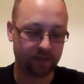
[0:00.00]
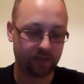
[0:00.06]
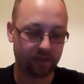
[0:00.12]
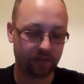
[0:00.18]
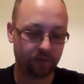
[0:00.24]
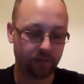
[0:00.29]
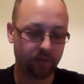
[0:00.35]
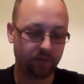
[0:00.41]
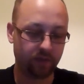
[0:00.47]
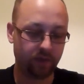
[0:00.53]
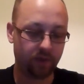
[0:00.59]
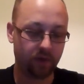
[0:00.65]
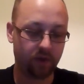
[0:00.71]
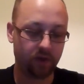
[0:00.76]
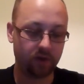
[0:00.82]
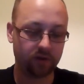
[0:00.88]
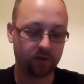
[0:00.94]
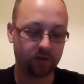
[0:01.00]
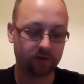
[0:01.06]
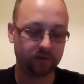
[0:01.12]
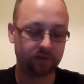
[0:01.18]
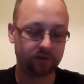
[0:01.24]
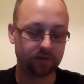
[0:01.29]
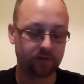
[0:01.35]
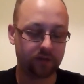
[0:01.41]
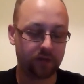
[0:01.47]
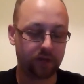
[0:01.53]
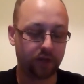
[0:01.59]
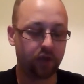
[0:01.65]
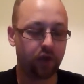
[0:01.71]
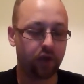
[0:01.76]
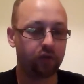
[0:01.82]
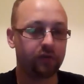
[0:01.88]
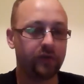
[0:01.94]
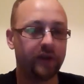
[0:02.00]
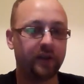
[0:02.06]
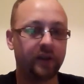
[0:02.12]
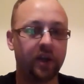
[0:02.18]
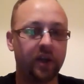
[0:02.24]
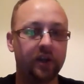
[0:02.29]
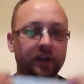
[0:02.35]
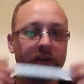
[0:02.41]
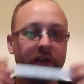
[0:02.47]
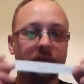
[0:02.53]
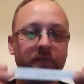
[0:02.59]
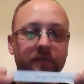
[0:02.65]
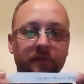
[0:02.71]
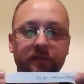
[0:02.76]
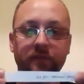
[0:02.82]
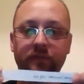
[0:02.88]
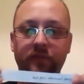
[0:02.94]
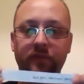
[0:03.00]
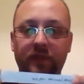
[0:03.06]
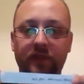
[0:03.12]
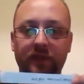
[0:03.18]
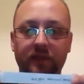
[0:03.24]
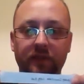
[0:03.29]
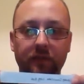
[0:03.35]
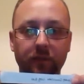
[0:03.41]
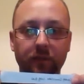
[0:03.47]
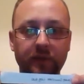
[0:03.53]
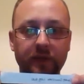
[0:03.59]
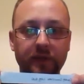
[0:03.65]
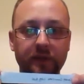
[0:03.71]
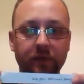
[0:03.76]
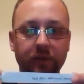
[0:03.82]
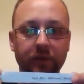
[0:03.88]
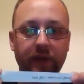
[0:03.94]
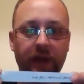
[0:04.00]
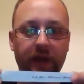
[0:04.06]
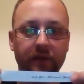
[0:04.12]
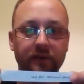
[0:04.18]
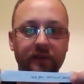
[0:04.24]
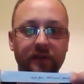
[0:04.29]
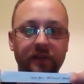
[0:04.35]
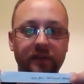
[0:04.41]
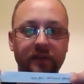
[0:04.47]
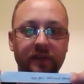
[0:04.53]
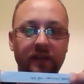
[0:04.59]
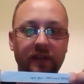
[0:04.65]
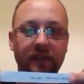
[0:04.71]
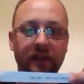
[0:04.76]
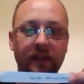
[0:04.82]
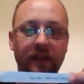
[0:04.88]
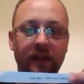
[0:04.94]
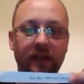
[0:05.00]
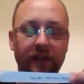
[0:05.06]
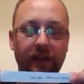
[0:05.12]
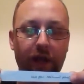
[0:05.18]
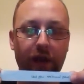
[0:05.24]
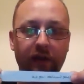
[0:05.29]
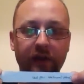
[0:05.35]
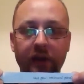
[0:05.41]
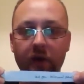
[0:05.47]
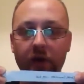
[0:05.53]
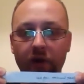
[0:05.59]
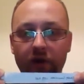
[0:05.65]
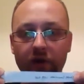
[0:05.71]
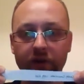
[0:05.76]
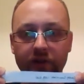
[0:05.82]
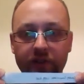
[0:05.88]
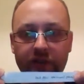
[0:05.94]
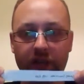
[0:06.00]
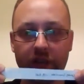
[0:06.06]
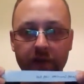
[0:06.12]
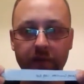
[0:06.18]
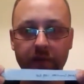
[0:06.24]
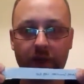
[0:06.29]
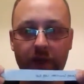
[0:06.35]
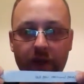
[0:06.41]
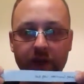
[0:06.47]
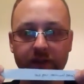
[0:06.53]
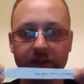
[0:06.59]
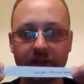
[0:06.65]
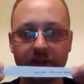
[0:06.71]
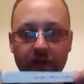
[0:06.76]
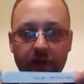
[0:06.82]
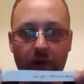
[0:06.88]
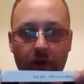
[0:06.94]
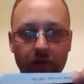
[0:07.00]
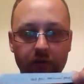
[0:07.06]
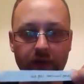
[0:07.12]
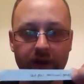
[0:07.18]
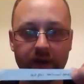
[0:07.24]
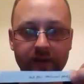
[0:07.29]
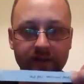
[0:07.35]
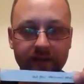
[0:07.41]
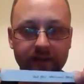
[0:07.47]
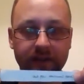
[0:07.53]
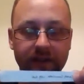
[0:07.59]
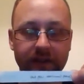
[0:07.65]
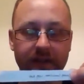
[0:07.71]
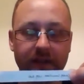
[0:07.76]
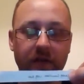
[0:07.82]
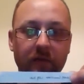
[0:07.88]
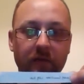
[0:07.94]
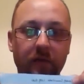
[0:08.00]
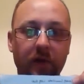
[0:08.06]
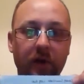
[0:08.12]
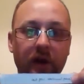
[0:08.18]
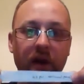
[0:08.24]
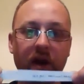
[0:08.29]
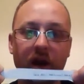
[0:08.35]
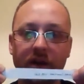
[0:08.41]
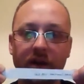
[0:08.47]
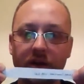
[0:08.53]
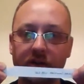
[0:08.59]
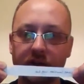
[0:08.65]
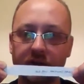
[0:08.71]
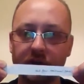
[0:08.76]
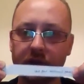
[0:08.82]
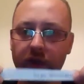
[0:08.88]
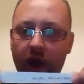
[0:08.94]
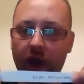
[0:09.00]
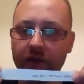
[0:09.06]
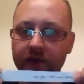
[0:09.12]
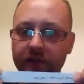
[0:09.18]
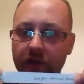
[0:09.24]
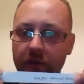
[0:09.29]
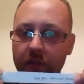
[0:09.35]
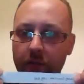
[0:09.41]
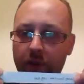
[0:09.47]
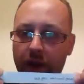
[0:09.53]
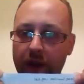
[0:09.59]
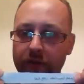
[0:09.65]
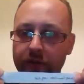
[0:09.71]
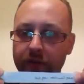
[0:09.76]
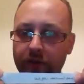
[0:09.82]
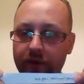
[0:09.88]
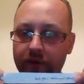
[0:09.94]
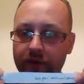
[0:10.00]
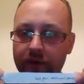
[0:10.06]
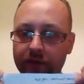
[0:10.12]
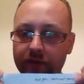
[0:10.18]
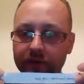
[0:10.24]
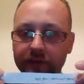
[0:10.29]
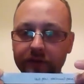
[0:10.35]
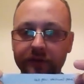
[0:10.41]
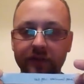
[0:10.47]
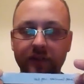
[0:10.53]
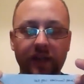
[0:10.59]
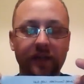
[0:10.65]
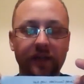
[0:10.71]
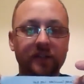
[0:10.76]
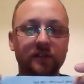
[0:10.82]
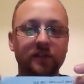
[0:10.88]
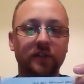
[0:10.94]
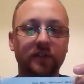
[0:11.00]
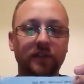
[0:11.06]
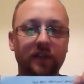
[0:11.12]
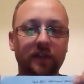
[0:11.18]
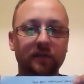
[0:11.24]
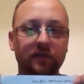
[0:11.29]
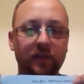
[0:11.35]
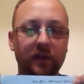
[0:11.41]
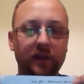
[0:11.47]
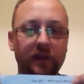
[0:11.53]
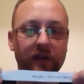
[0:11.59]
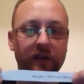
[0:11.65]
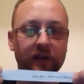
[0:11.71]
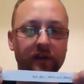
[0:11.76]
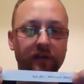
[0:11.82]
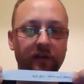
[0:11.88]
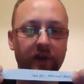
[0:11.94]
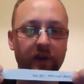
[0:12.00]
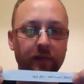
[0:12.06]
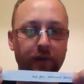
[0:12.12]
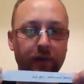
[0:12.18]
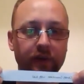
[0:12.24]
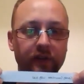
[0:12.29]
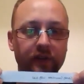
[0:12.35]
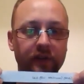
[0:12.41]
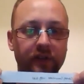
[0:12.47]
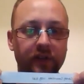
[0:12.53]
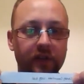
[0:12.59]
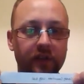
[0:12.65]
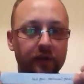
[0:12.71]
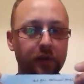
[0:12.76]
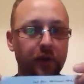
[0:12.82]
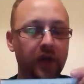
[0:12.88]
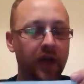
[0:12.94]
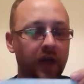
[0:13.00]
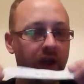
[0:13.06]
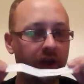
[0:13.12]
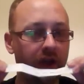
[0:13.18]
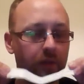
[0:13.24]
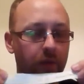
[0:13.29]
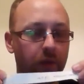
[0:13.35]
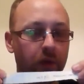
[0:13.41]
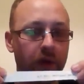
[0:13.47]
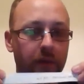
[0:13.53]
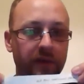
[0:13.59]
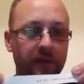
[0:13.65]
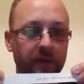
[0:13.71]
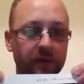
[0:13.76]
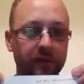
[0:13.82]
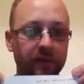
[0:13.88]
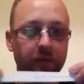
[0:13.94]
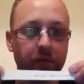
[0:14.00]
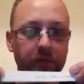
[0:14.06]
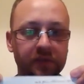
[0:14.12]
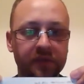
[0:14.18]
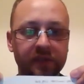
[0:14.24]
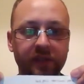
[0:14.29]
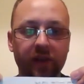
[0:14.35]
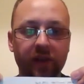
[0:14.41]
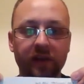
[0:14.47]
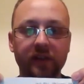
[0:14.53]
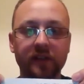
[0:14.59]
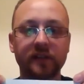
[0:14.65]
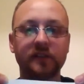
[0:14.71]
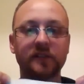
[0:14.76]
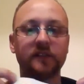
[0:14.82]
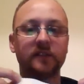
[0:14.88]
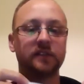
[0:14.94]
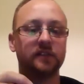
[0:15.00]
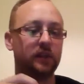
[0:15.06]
we've got Conrad Cunningham with his Wood Elves. Now I know a lot of the Cheltenham guys know Conrad, but I know that you guys don't play him very often, and he's not down very much. So I've put him in with the Worcester guys so